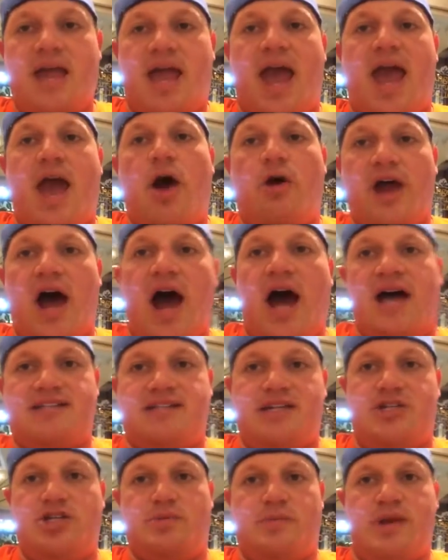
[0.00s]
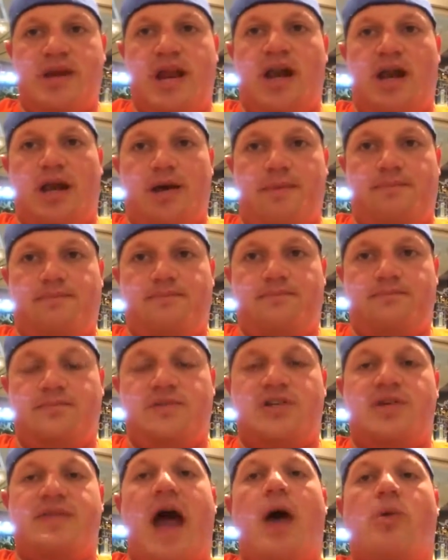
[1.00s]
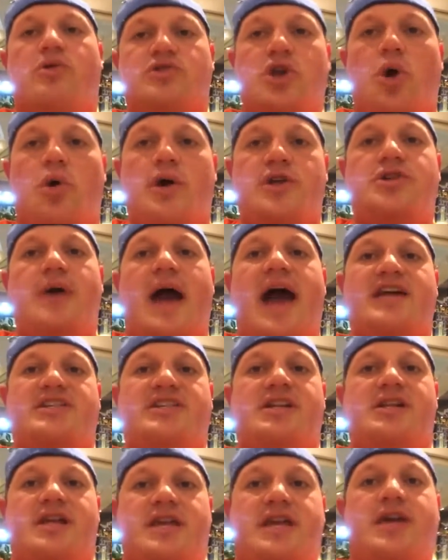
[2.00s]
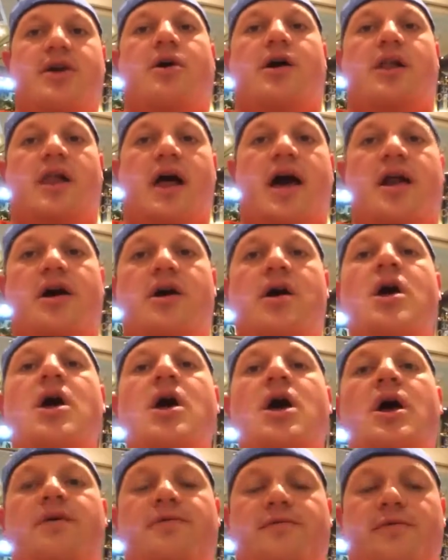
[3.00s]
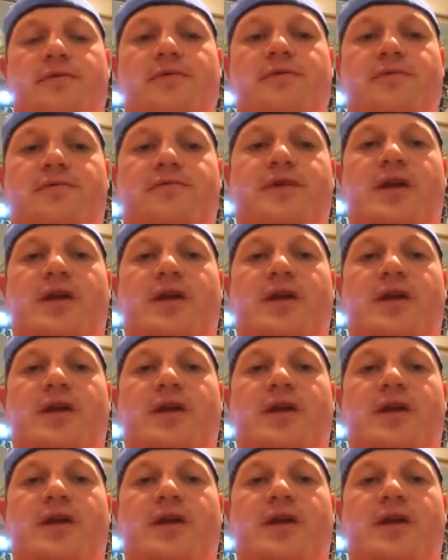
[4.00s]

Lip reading: held hostage in Manila. So that was going to accidentally kill a lot of